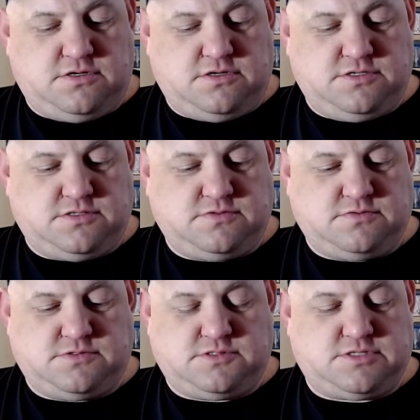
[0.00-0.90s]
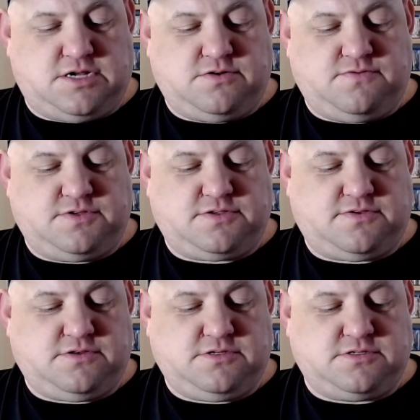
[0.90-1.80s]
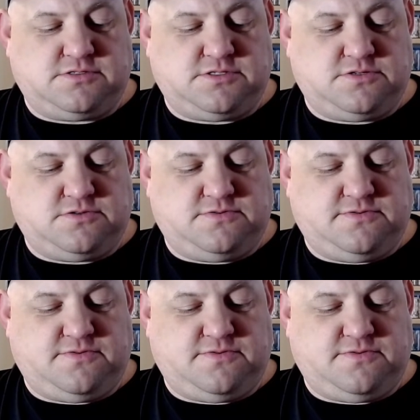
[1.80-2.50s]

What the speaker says: This one's, I don't know if it's considered